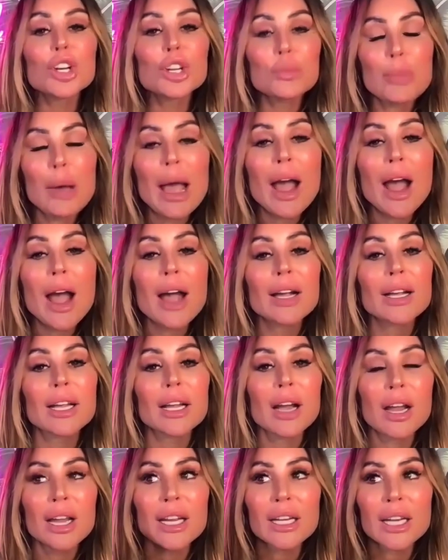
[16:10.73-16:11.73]
back
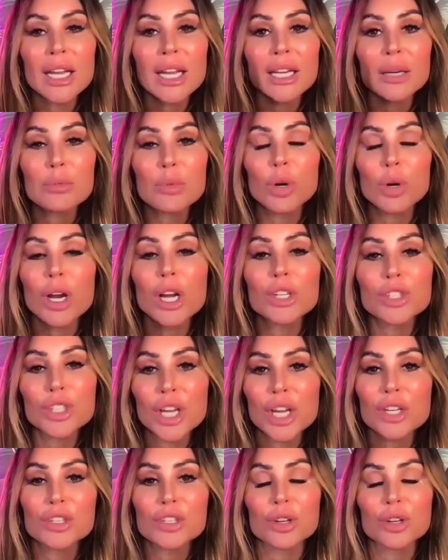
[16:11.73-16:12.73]
in a more
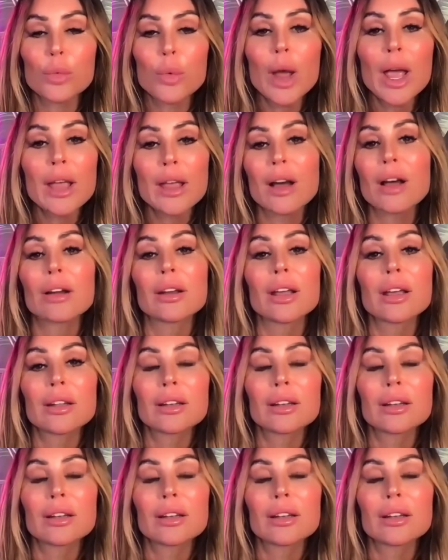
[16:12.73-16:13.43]
educational way on it.